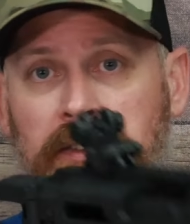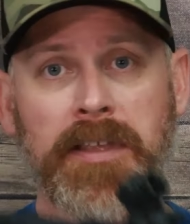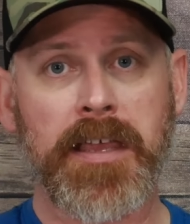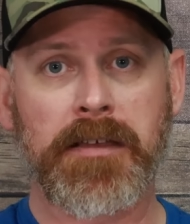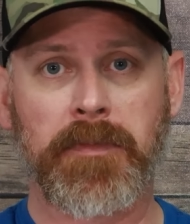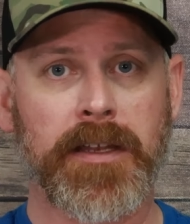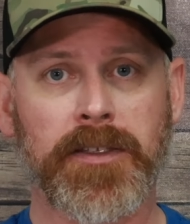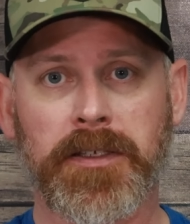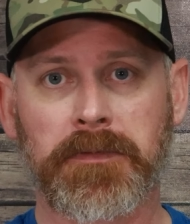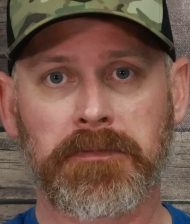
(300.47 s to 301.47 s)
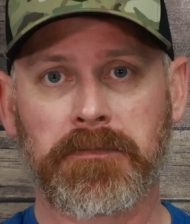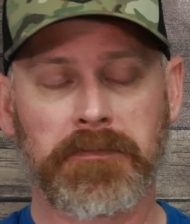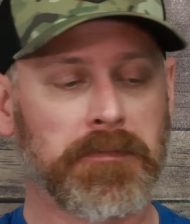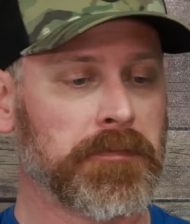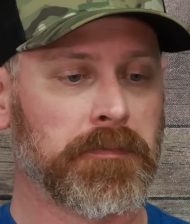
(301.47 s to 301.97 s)
this thing, I mean, it's
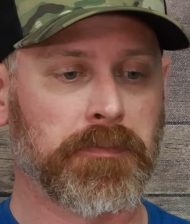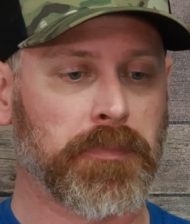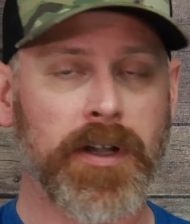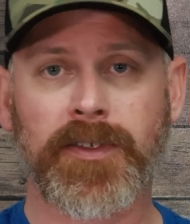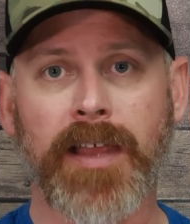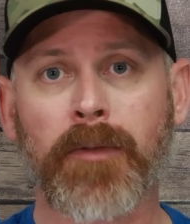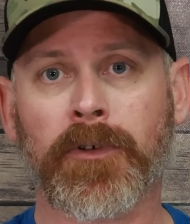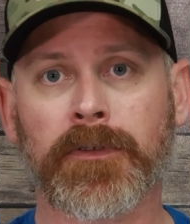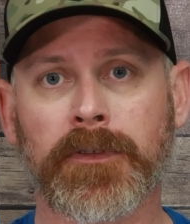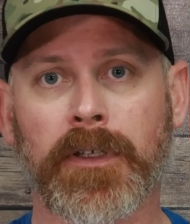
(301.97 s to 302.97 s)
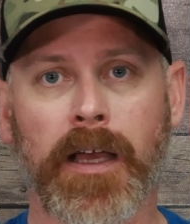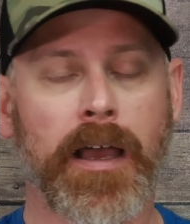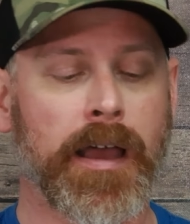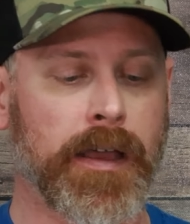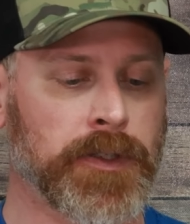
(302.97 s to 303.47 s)
pretty stable.
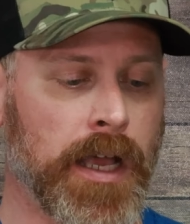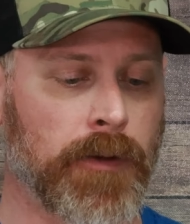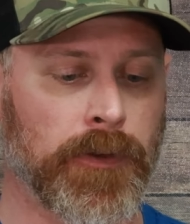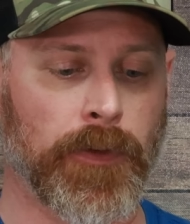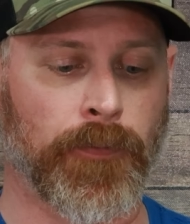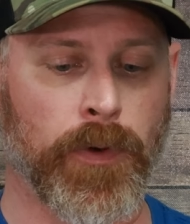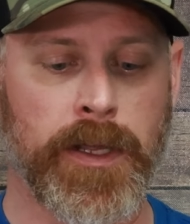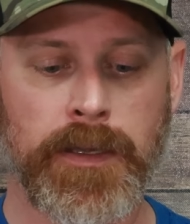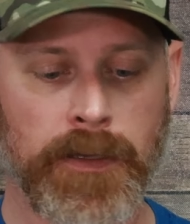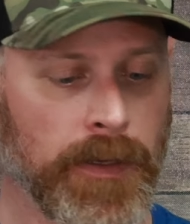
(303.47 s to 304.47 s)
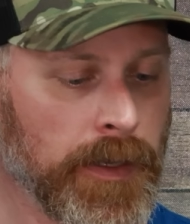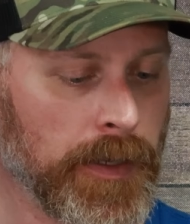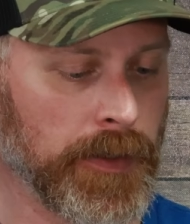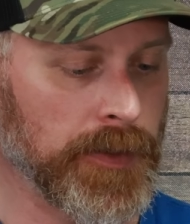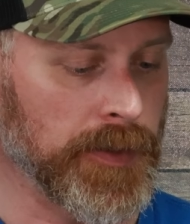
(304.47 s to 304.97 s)
I shot it with the 40,
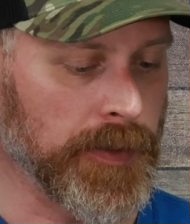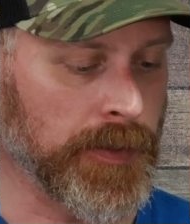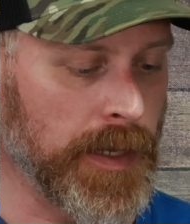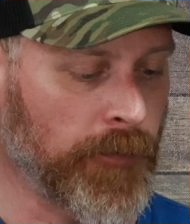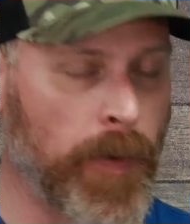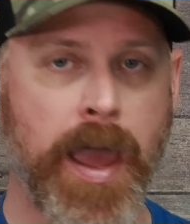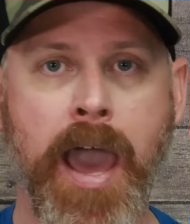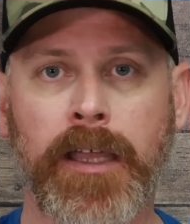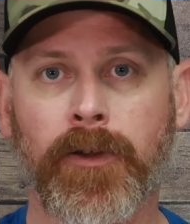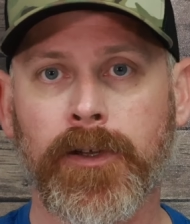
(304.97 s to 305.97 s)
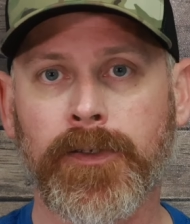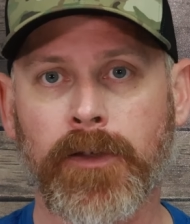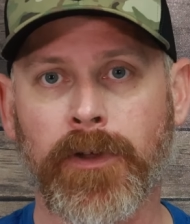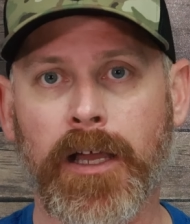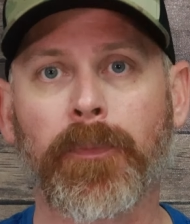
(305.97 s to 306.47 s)
just to see if my accuracy
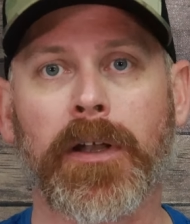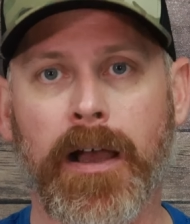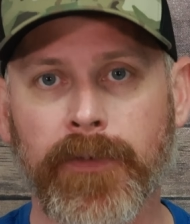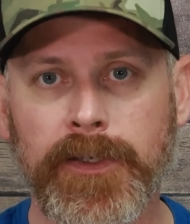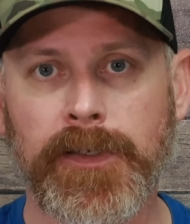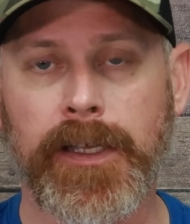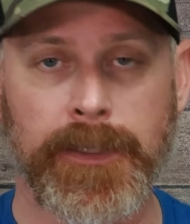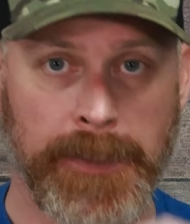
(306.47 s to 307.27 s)
went up, and obviously it